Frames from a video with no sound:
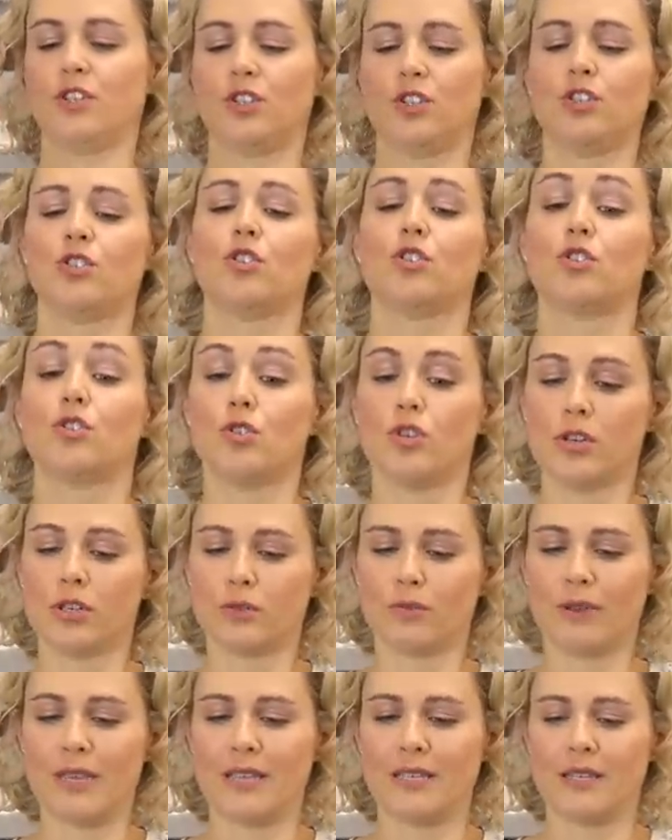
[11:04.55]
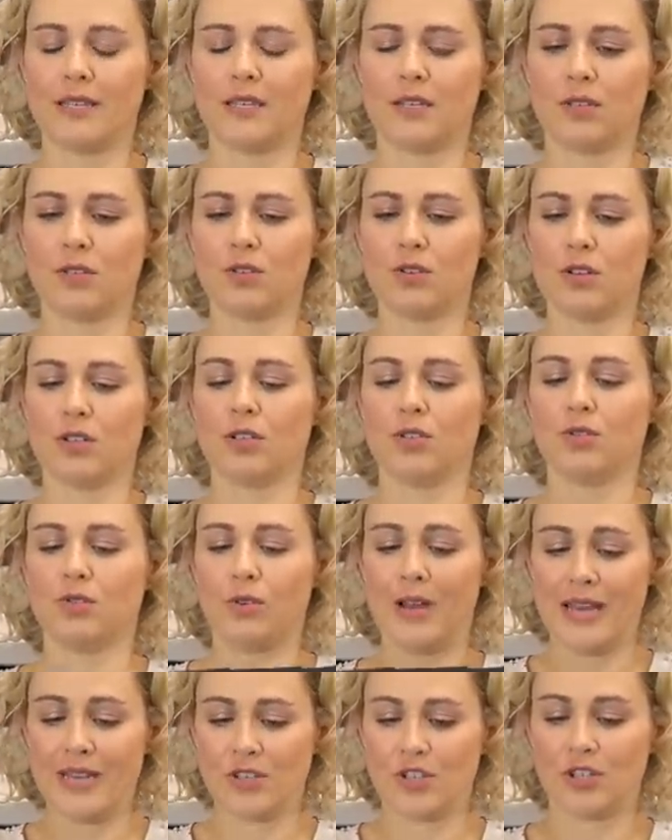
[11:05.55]
It's just crossways that it's got it.
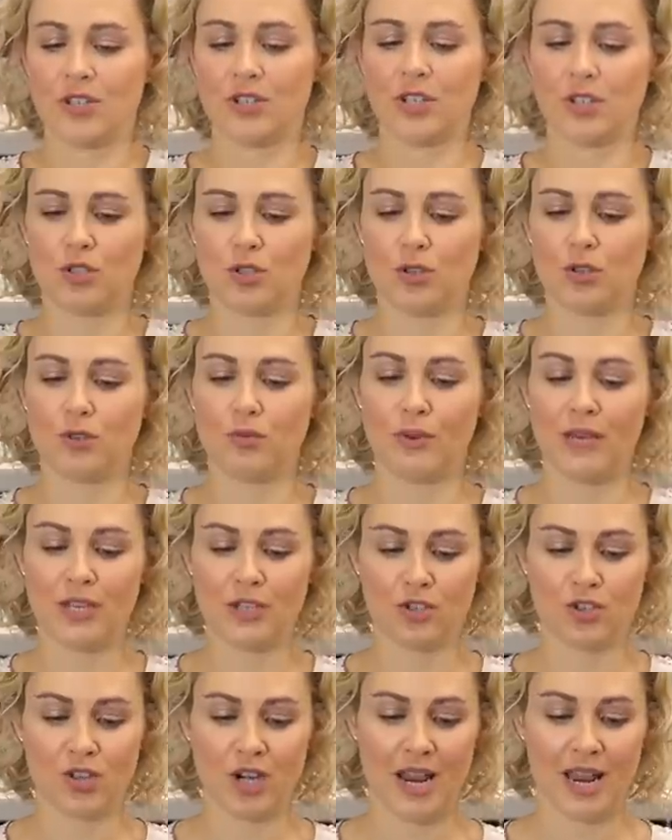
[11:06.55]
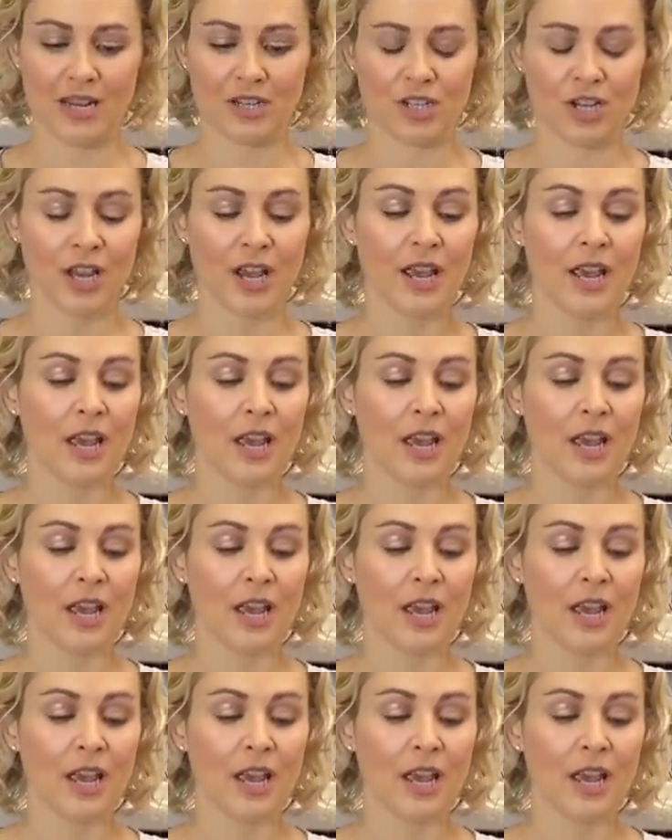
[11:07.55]
So it is just a two-way stretch.